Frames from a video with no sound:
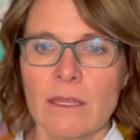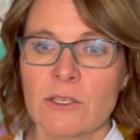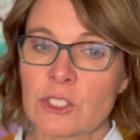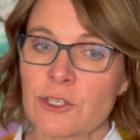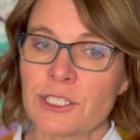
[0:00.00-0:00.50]

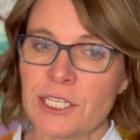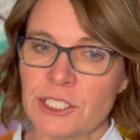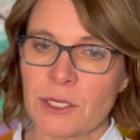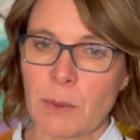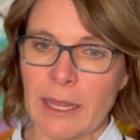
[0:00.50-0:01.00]
The
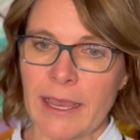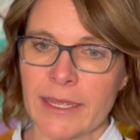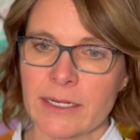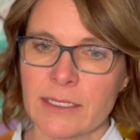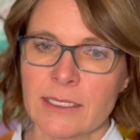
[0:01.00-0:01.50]
strategic
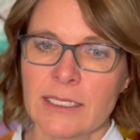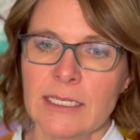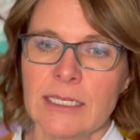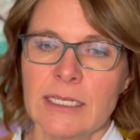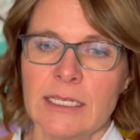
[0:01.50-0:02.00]
plan
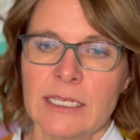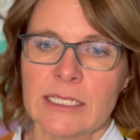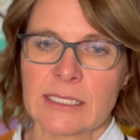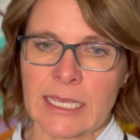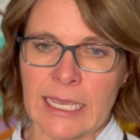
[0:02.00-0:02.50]

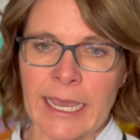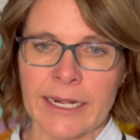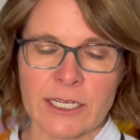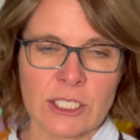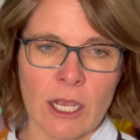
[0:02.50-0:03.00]
is the
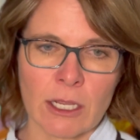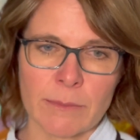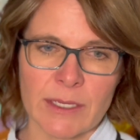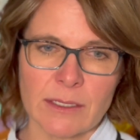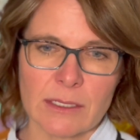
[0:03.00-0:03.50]
guiding
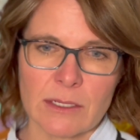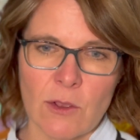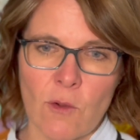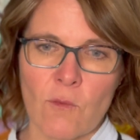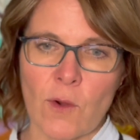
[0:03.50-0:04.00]
document
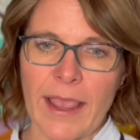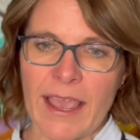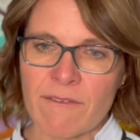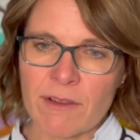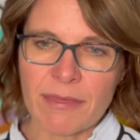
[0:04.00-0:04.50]
for
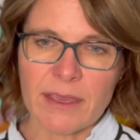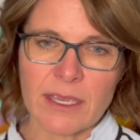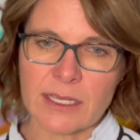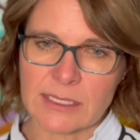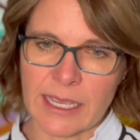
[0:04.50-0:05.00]
everything
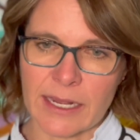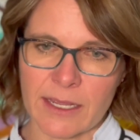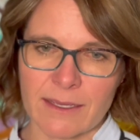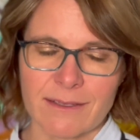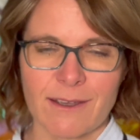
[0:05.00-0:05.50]

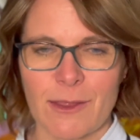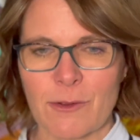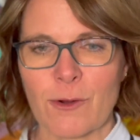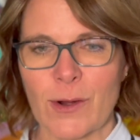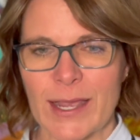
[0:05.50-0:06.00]
exciting on the
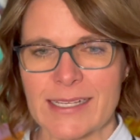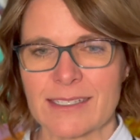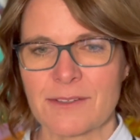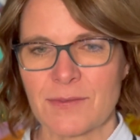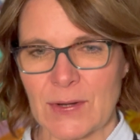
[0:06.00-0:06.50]

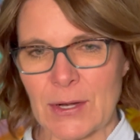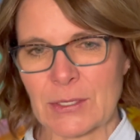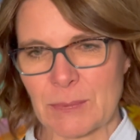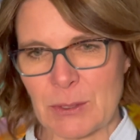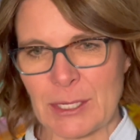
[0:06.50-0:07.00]
horizon for our
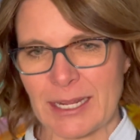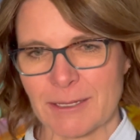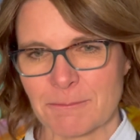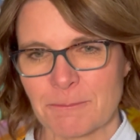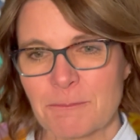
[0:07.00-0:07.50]
community.
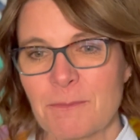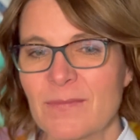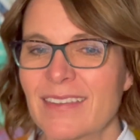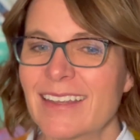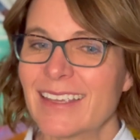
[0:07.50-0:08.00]

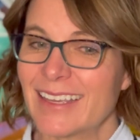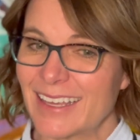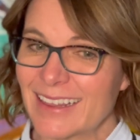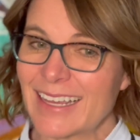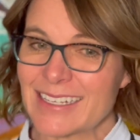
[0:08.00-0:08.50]

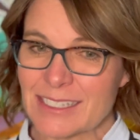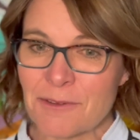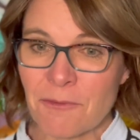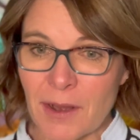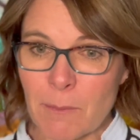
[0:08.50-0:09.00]
It lays the
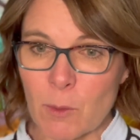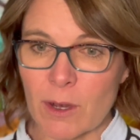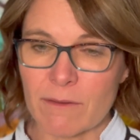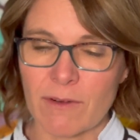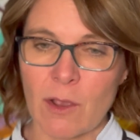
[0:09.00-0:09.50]

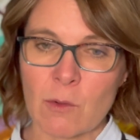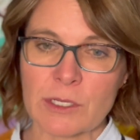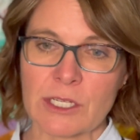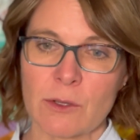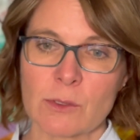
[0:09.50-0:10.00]
framework for
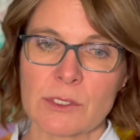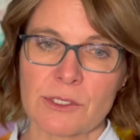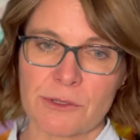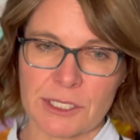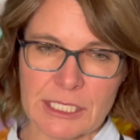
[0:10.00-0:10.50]
Okotoks
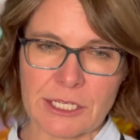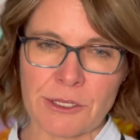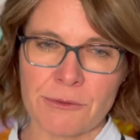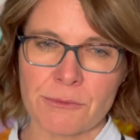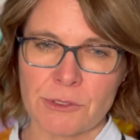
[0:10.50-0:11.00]
to
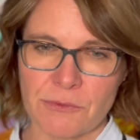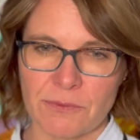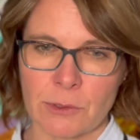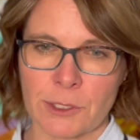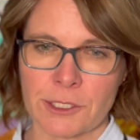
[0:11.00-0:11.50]
continue to
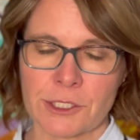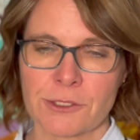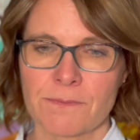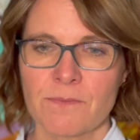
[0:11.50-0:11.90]
flourish.